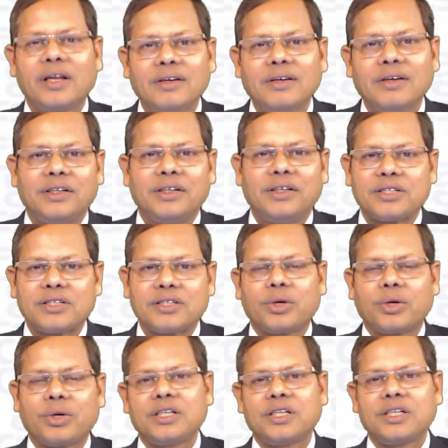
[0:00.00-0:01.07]
It has to get
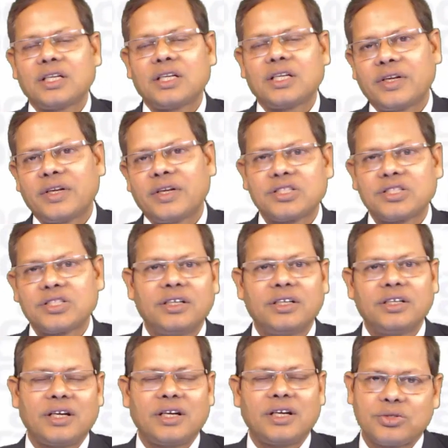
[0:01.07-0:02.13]
itself registered, it
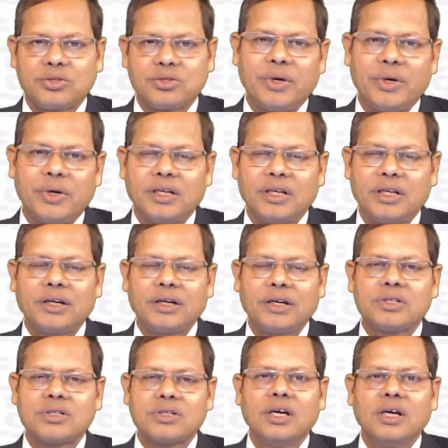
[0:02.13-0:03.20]
has to maintain records,
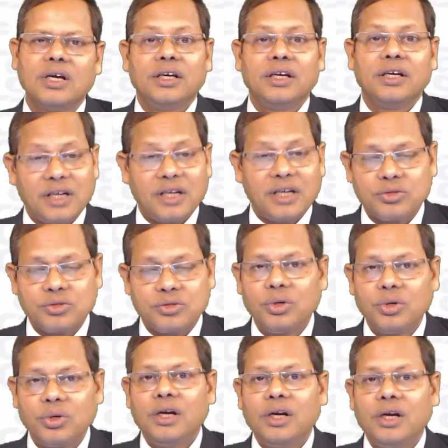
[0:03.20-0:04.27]
it has to
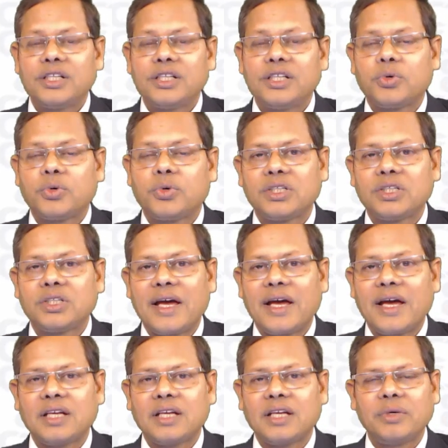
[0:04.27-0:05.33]
dispose the tax
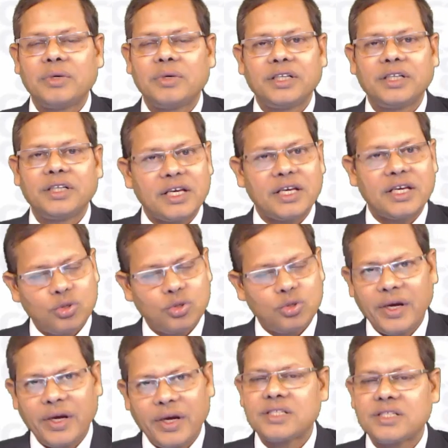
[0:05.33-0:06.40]
liability, it has to pay
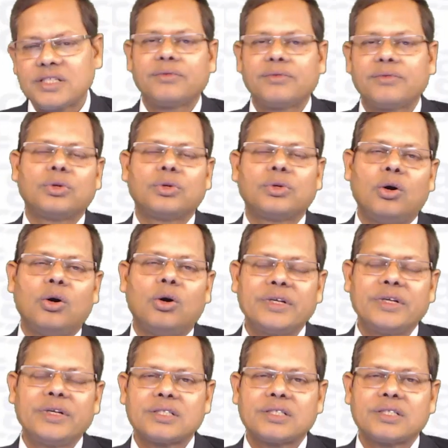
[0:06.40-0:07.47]
itself to the
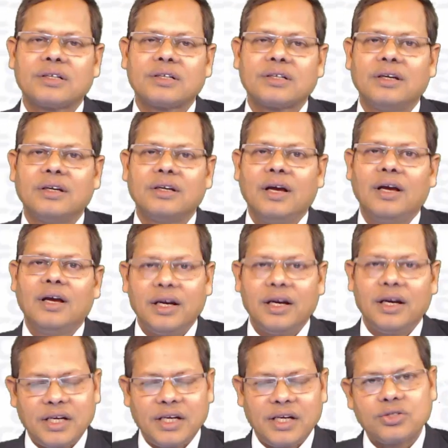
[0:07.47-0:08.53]
government, and it
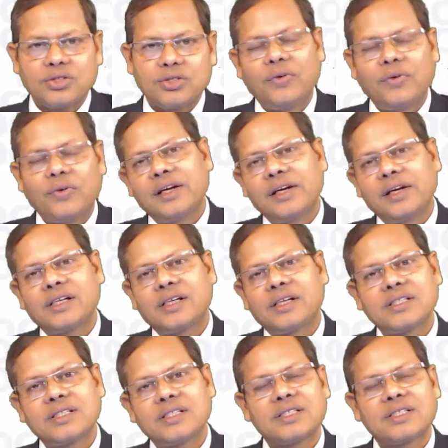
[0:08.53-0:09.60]
has to file
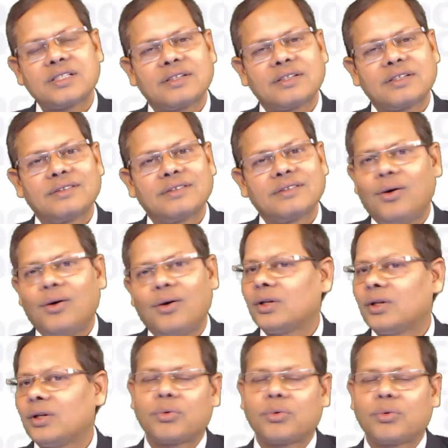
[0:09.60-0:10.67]
returns. All the
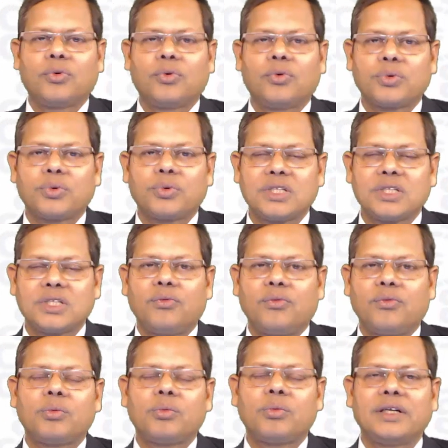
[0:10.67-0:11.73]
procedural
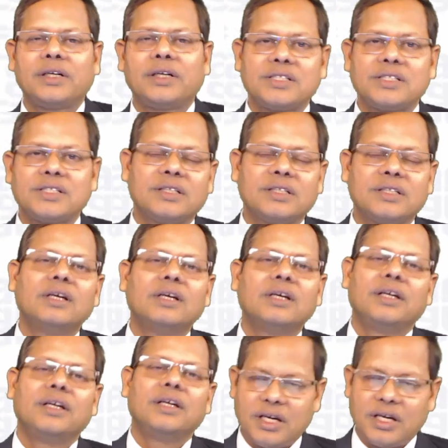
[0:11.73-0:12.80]
formalities it
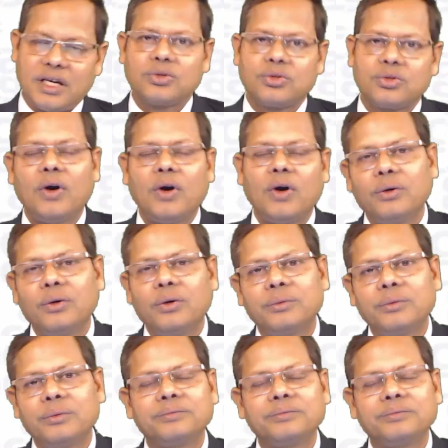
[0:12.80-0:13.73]
has to follow.